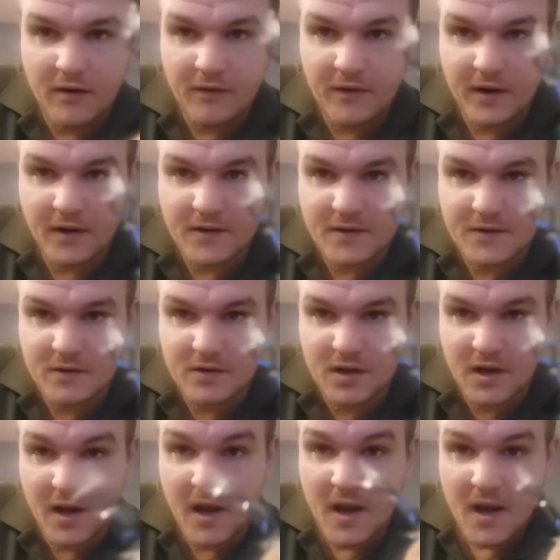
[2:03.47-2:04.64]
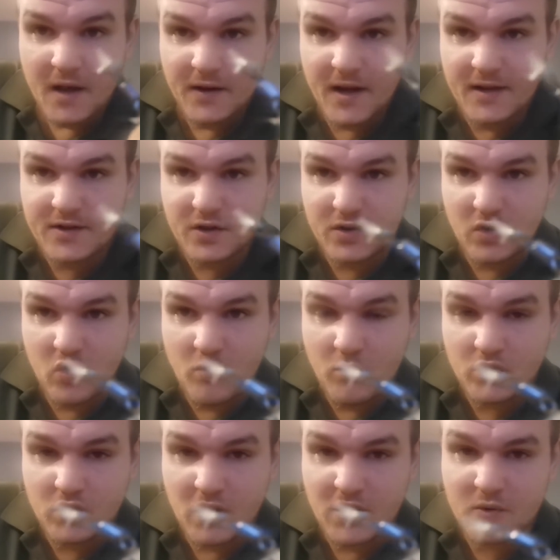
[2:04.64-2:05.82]
the thing, so it's not so clear. There's just a normal
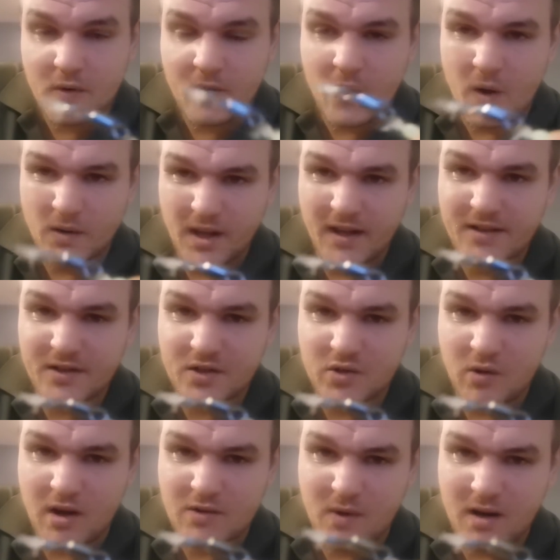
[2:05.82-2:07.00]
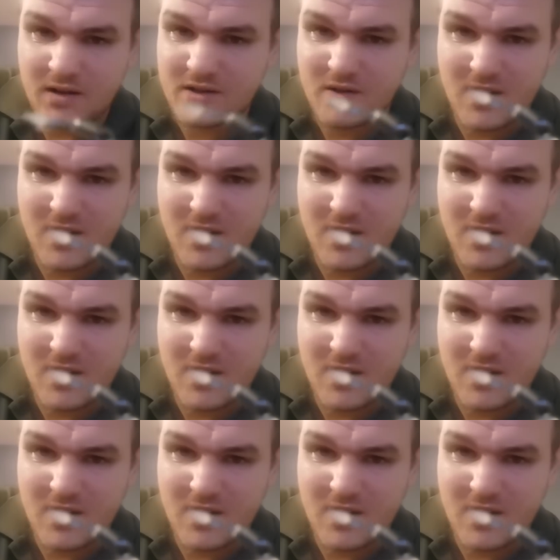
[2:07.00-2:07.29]
size swivel, a decent size one,